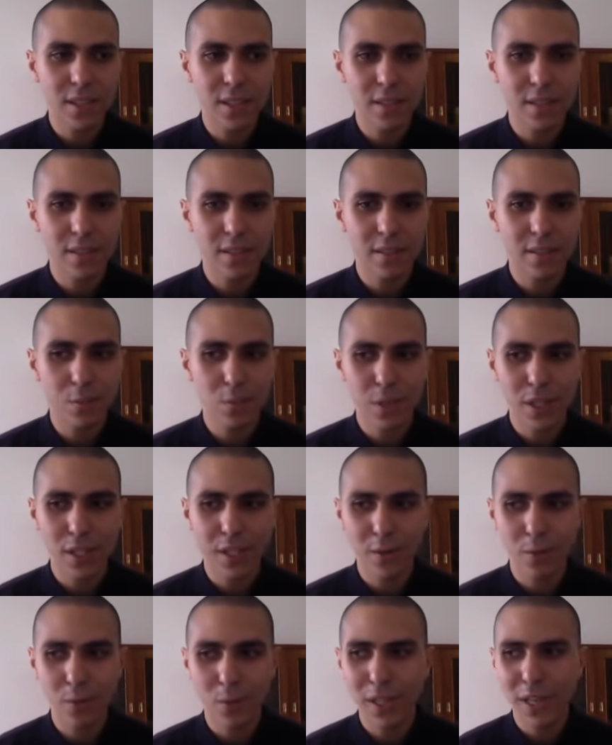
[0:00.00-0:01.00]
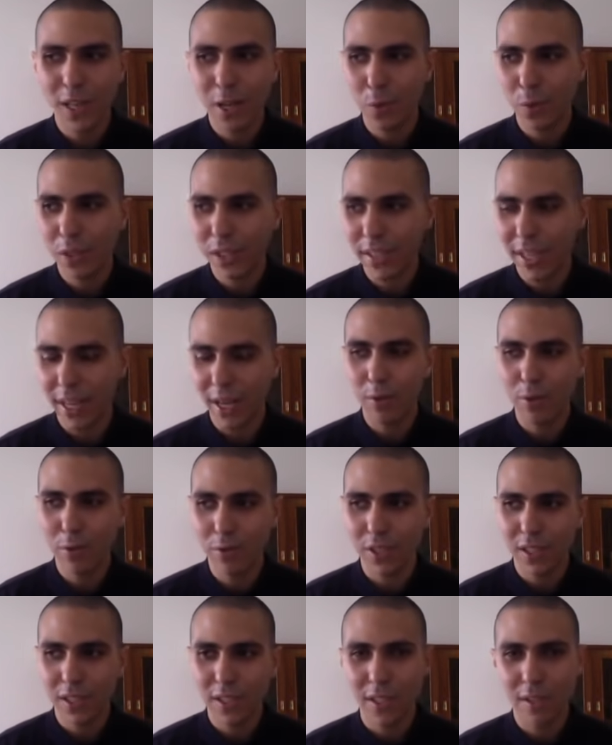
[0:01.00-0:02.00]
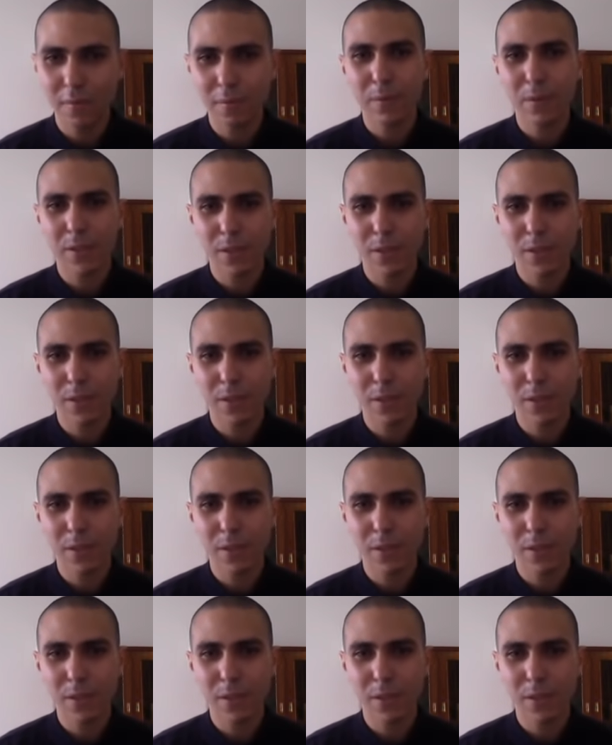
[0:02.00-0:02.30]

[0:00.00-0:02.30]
then when I went out of that camp,